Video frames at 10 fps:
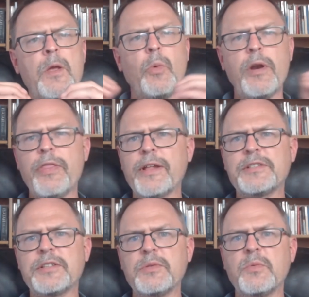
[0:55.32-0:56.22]
One of the
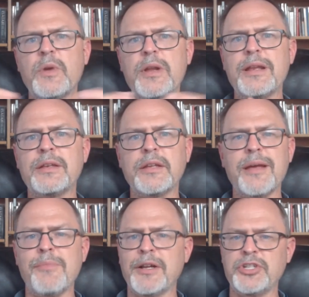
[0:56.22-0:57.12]
things we didn't
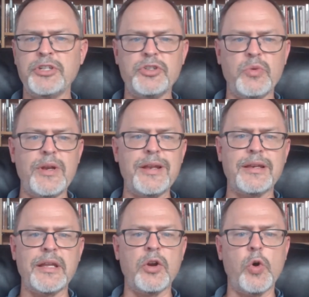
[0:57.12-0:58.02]
get much into, we
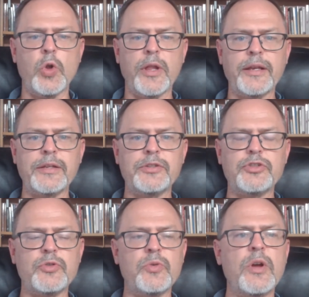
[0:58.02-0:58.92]
didn't get a whole lot
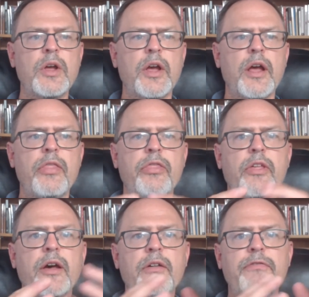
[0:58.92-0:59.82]
into
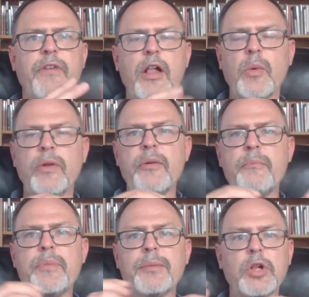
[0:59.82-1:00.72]
the following the
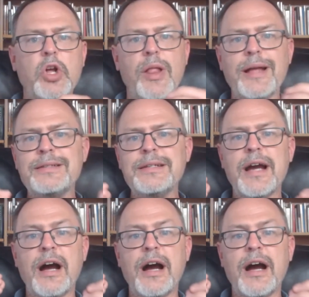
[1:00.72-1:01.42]
biblical idea